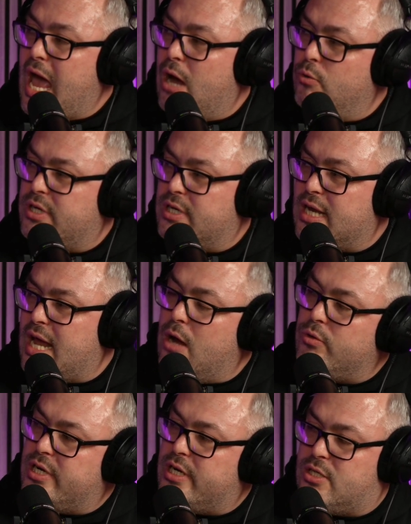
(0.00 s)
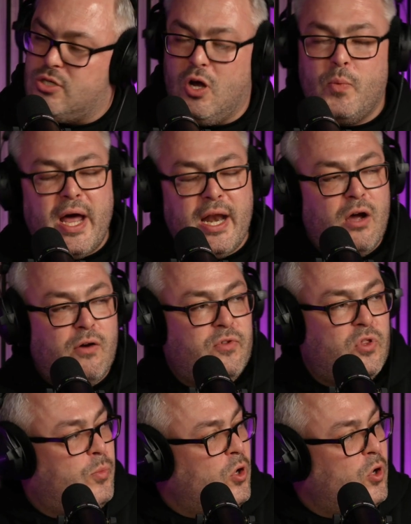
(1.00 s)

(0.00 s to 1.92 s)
How did it sort of pan out for the